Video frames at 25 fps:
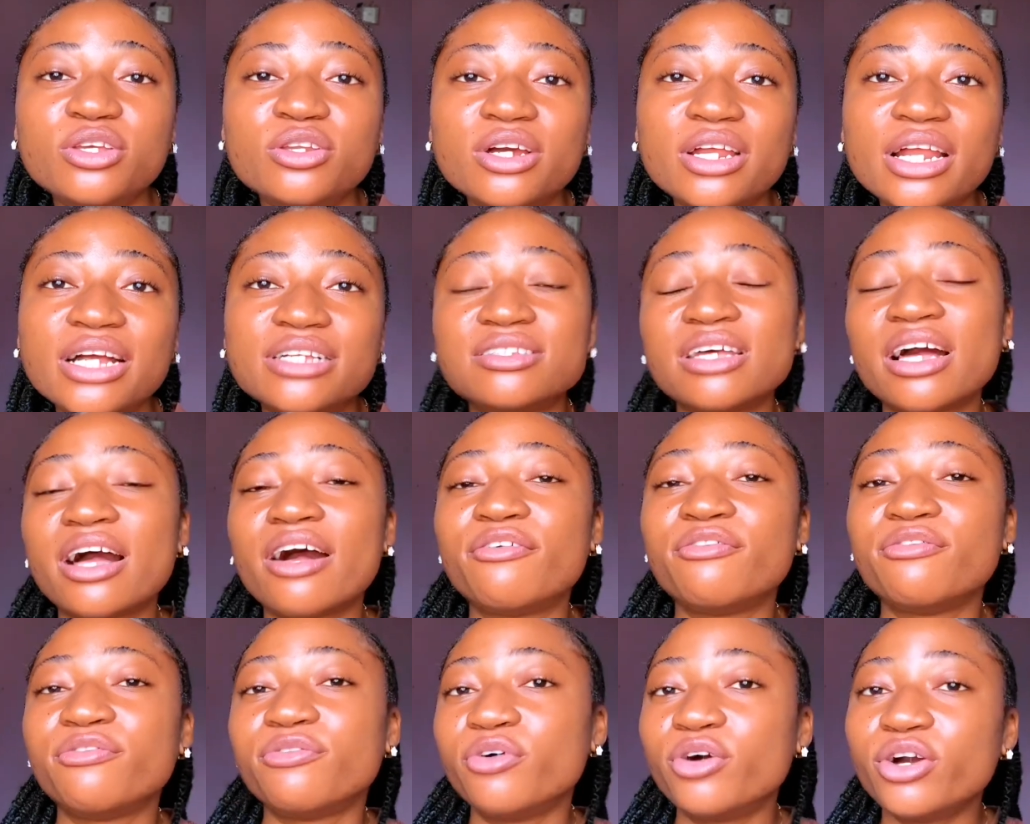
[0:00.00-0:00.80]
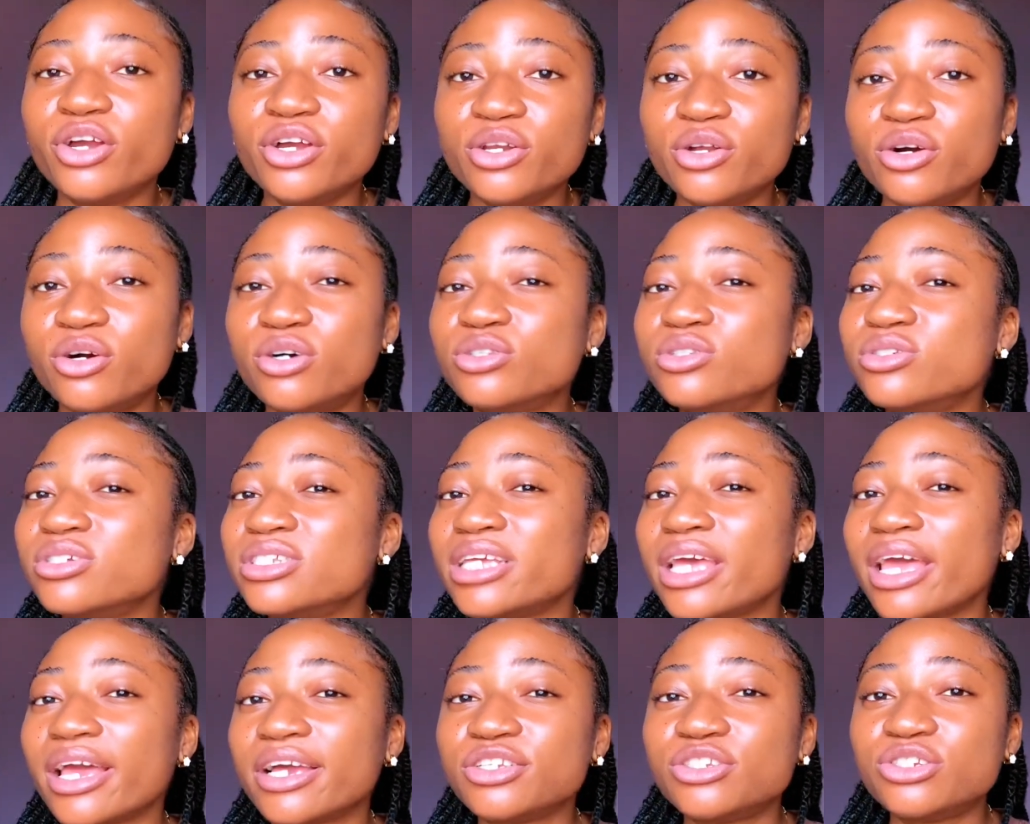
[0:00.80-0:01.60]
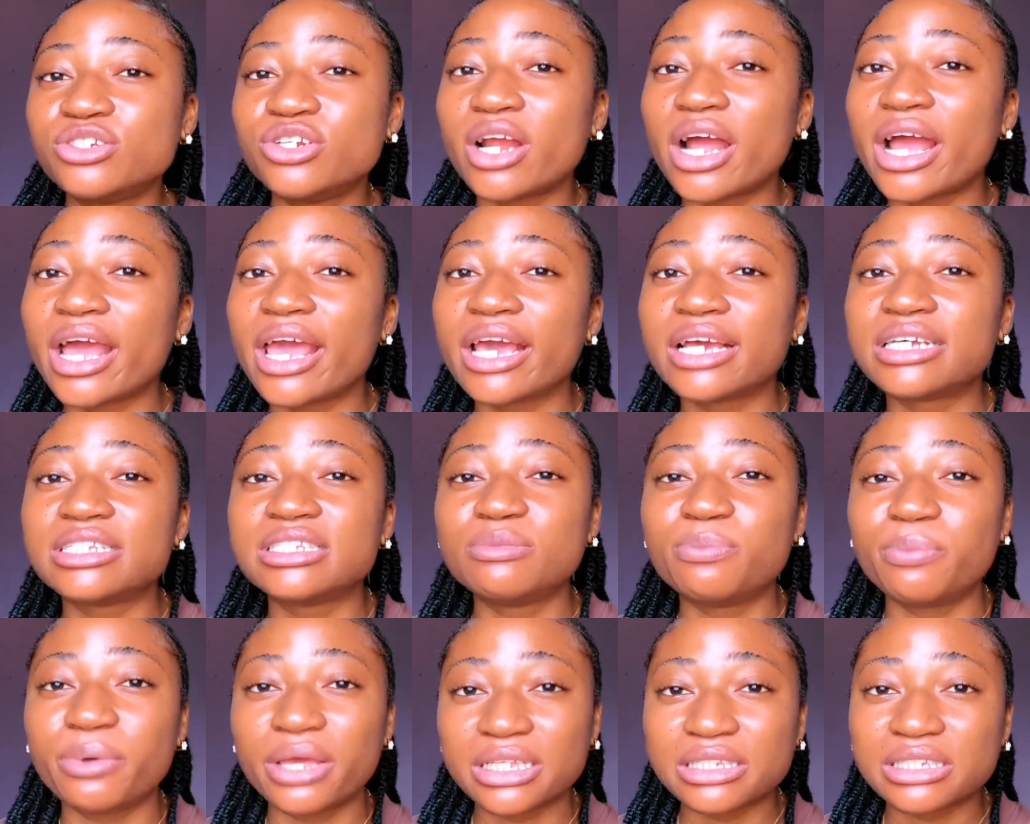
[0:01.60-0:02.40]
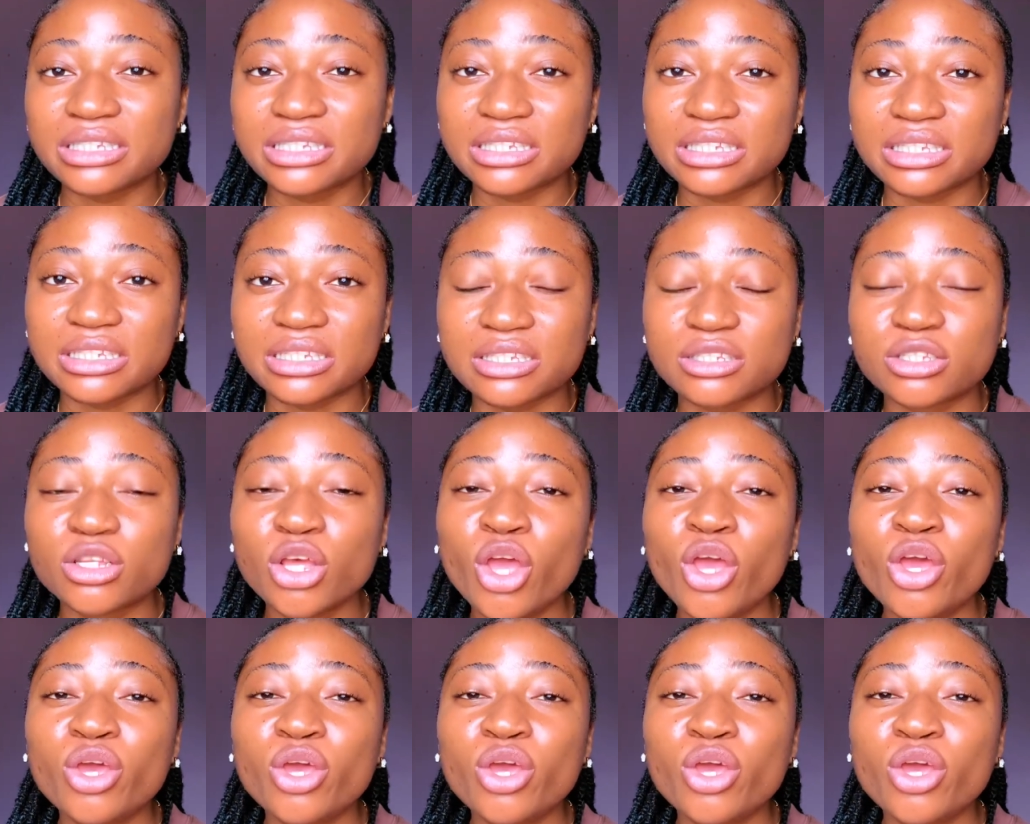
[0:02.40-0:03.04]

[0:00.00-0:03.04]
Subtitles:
In order to avoid all those extra expenses,